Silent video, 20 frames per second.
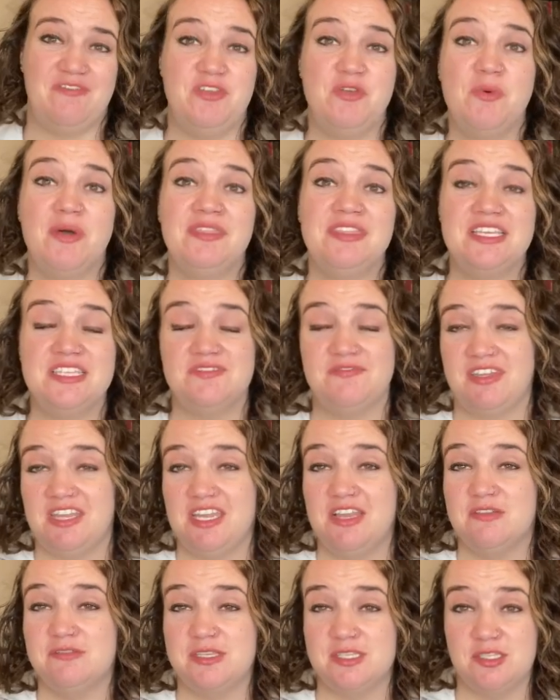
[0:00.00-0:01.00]
you want these
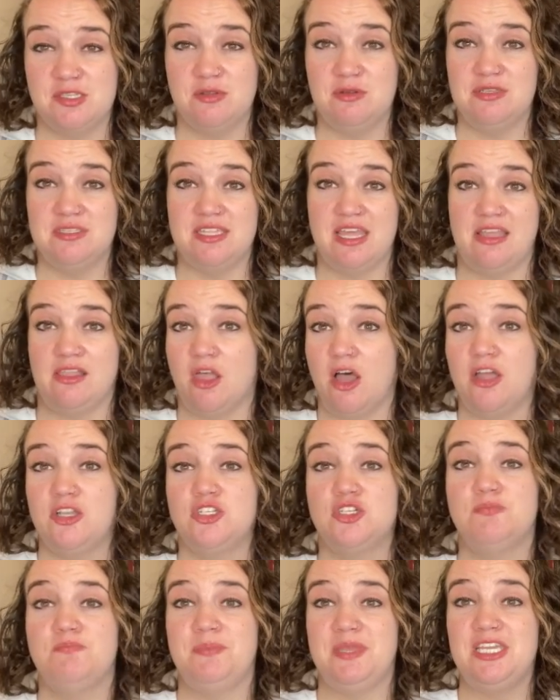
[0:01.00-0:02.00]
videos as soon as they
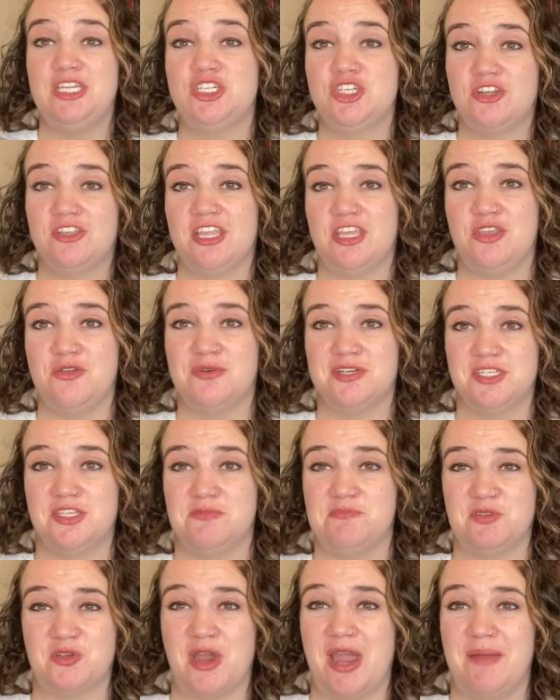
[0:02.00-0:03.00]
launch, be sure that you are
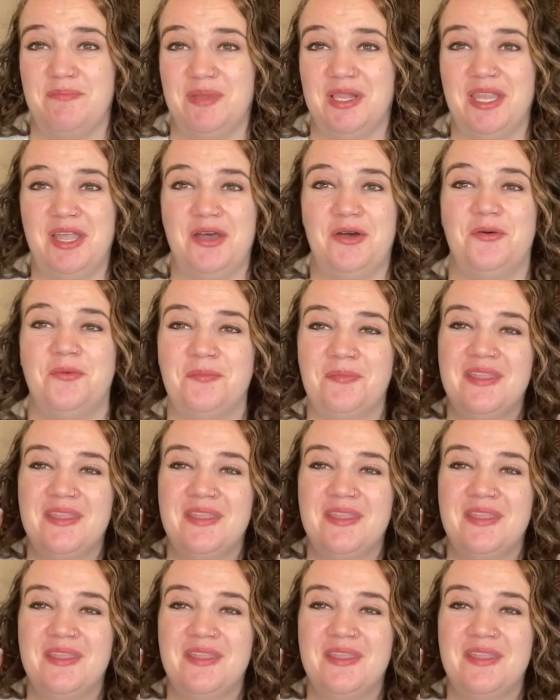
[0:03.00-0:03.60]
subscribed below.